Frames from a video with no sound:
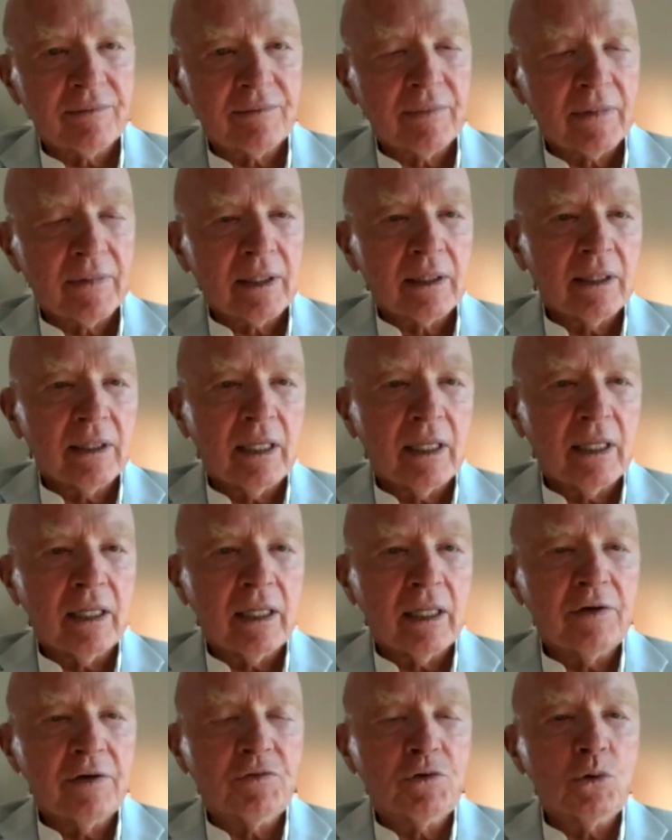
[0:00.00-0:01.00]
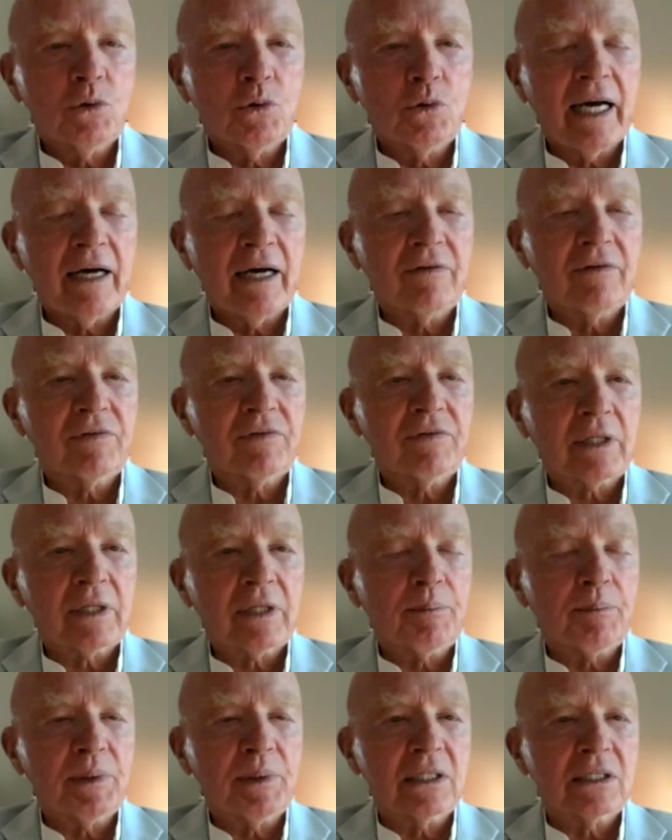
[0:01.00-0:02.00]
If you have
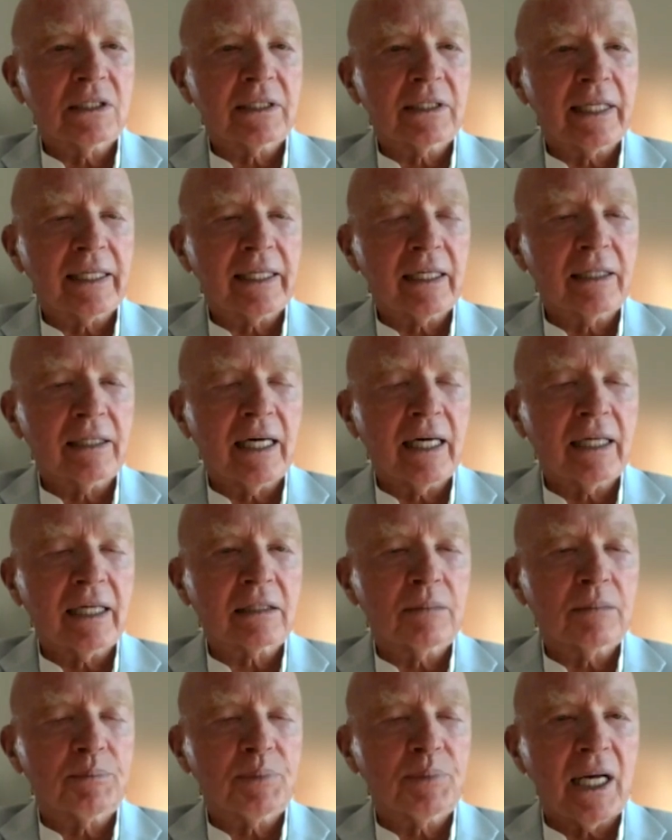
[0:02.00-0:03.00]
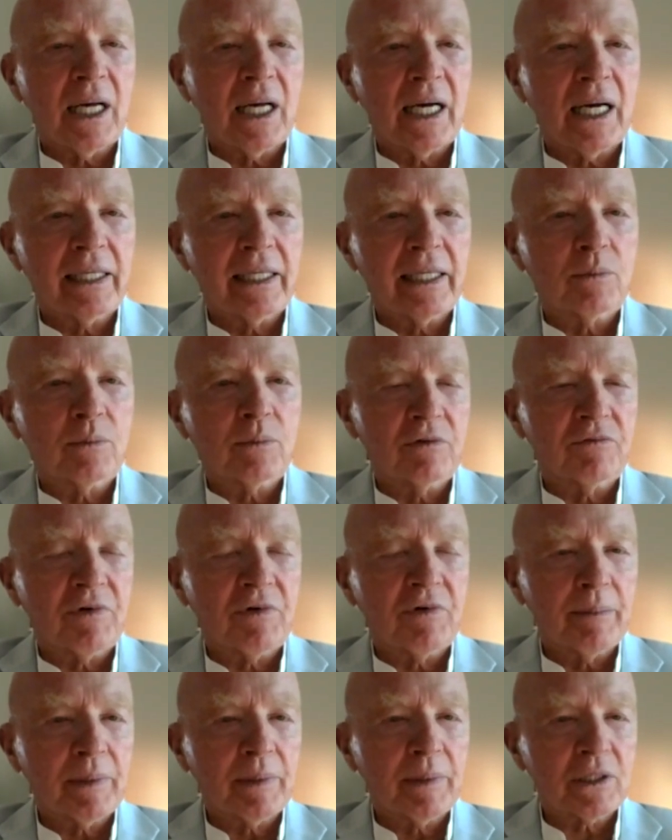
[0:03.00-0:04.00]
companies that are not complying with
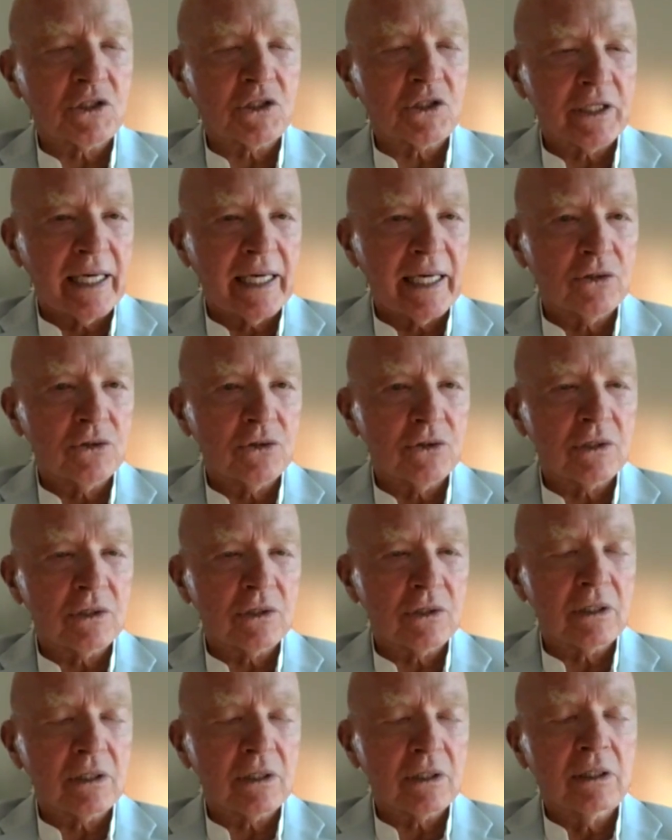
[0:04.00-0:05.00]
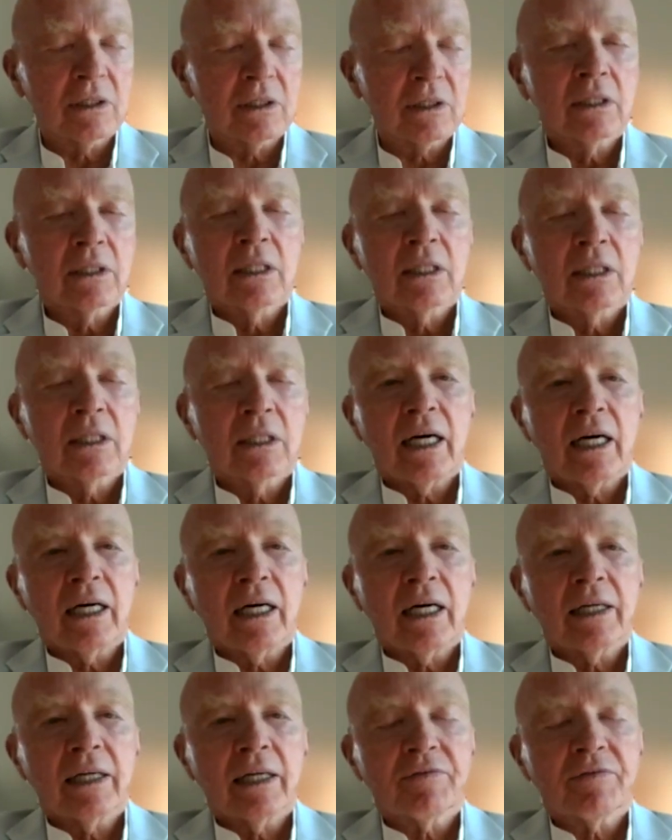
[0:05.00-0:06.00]
environmental standards,
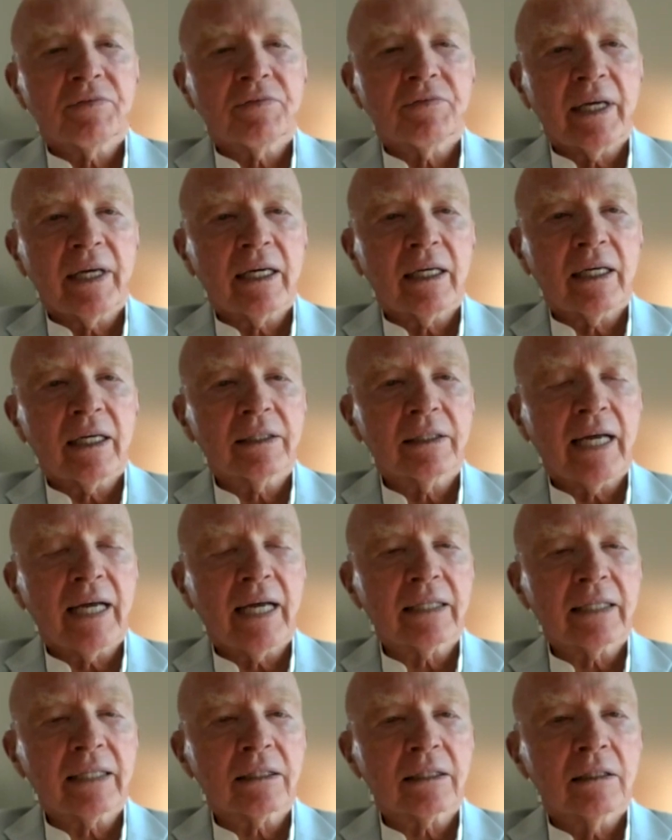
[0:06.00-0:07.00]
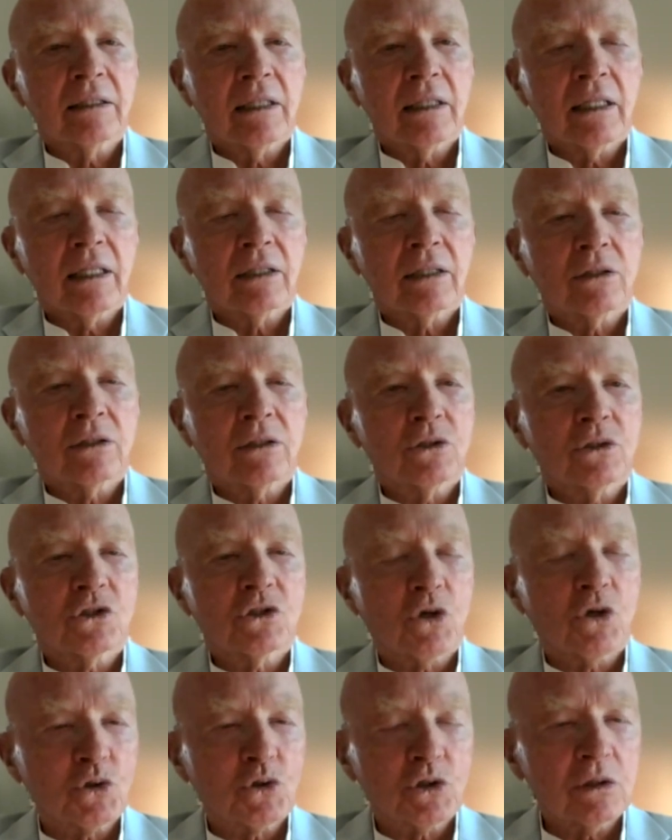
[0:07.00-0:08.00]
if they are not a good
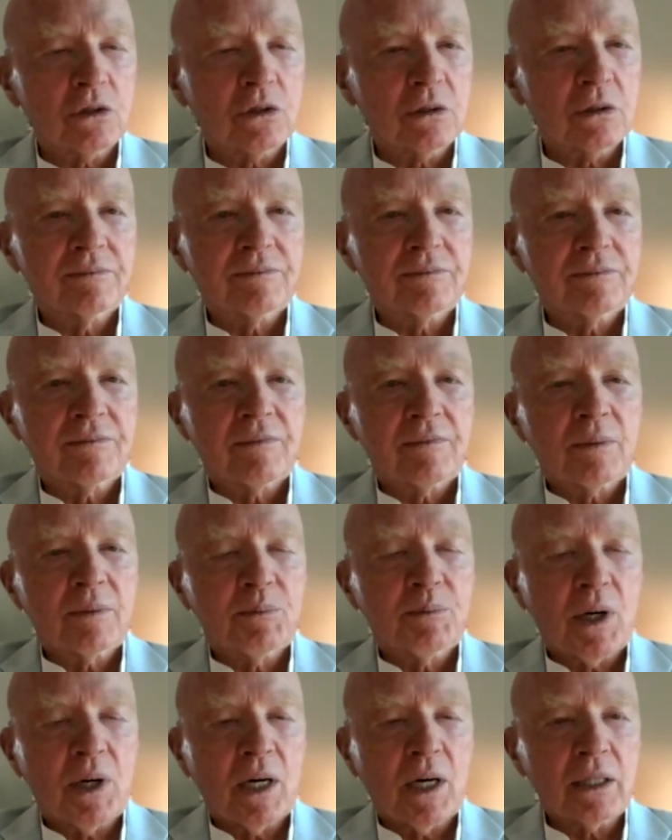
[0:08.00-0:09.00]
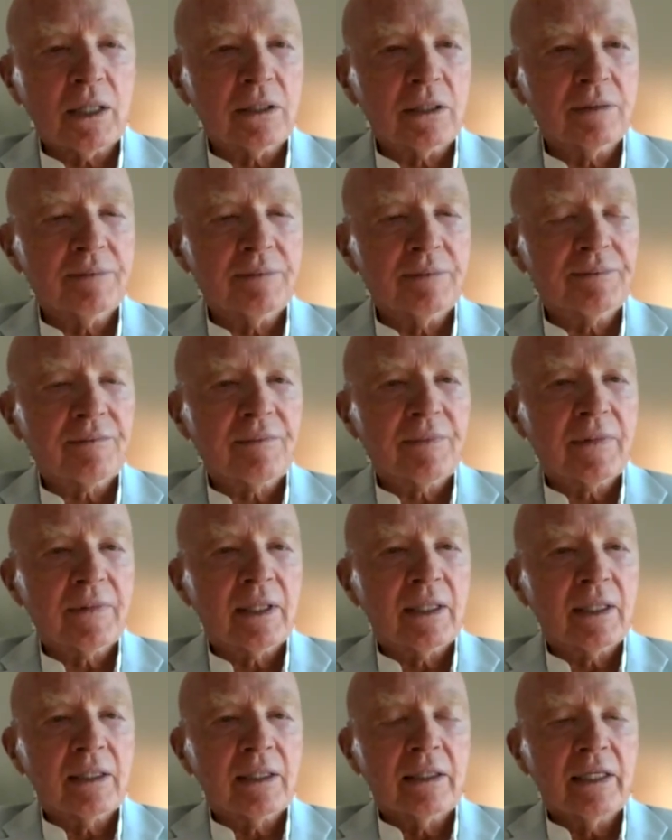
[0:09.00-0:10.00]
social partner,
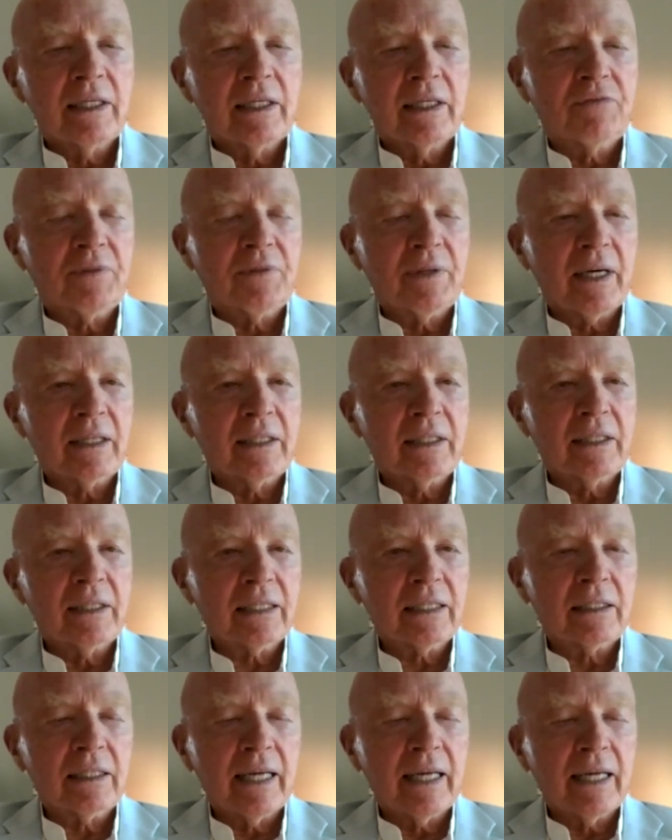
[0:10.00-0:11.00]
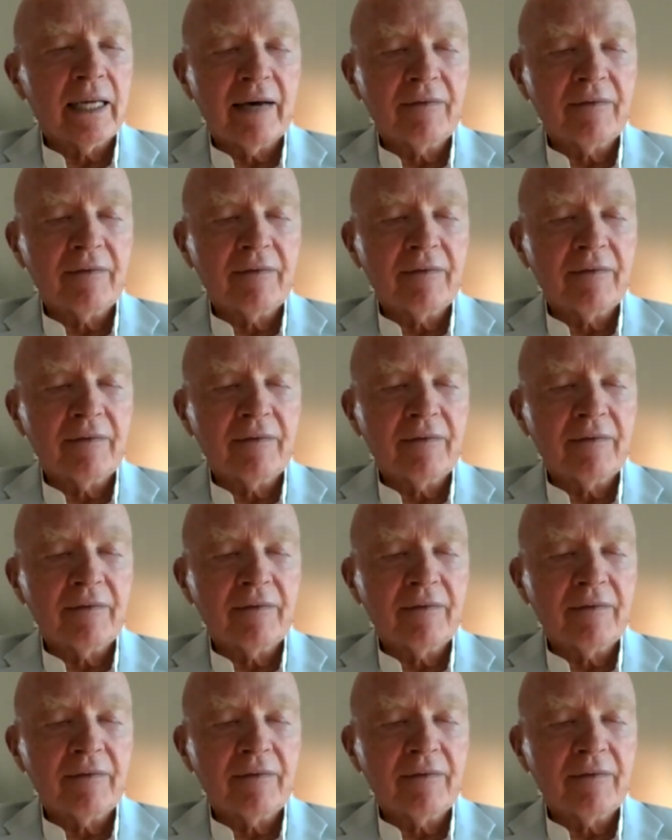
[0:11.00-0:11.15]
if they are not having